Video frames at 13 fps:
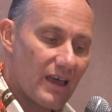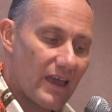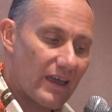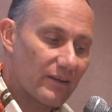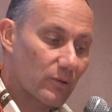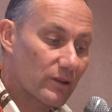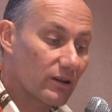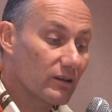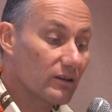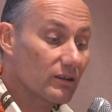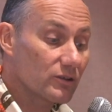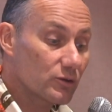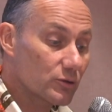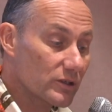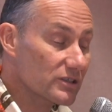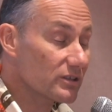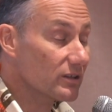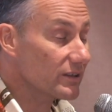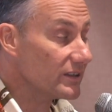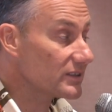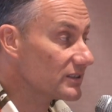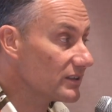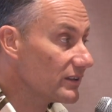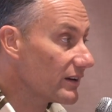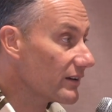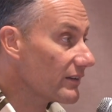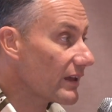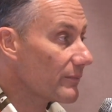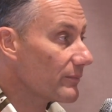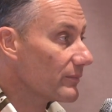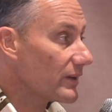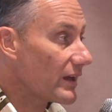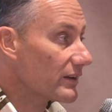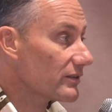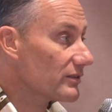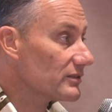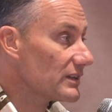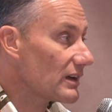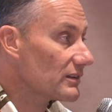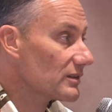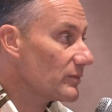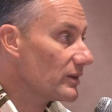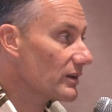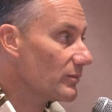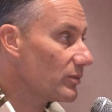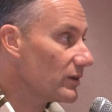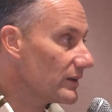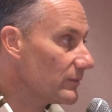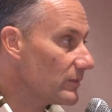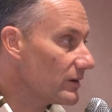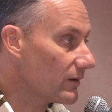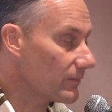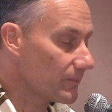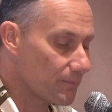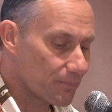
And with a little nutritional yeast in there, that turns out to be a complete meal.